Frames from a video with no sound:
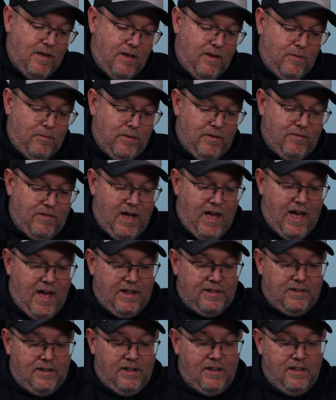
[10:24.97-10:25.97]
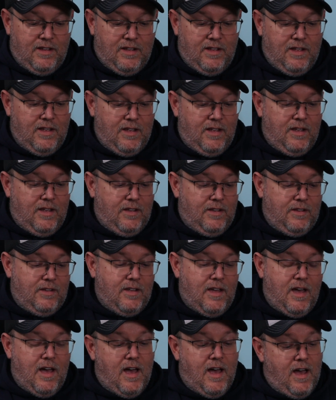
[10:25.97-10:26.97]
We've got
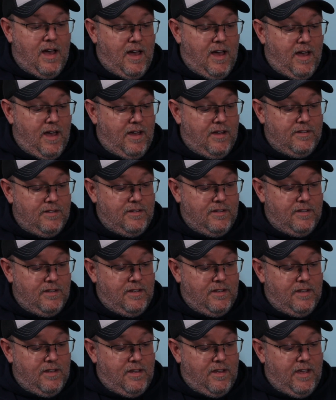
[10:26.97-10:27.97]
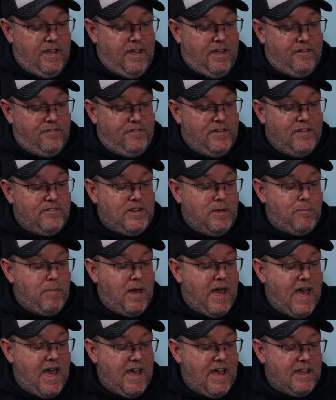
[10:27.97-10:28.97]
uh, a 50
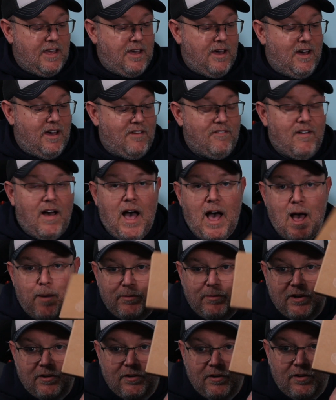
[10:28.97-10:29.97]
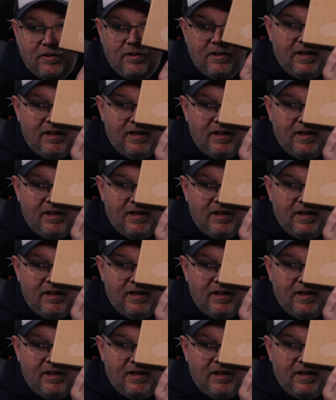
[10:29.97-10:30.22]
pack of optical